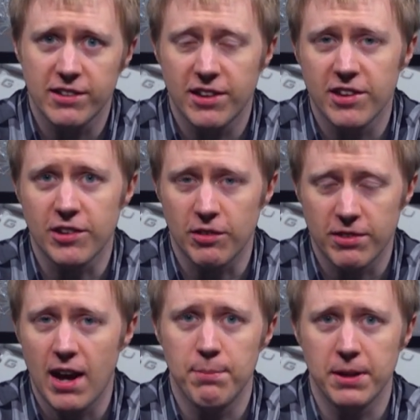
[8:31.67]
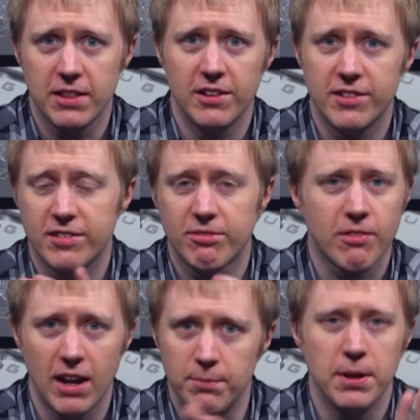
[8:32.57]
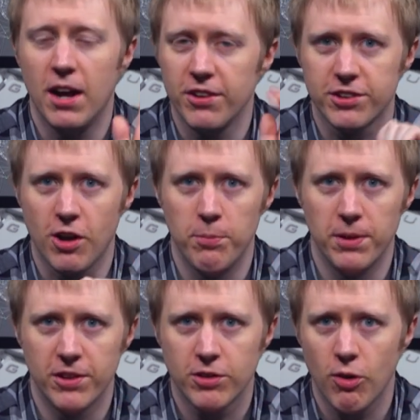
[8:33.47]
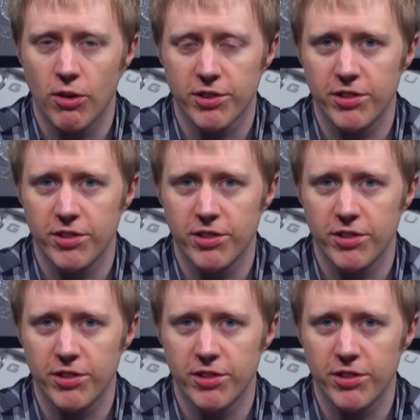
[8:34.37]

This is a topic that's kind of beyond the scope of this course.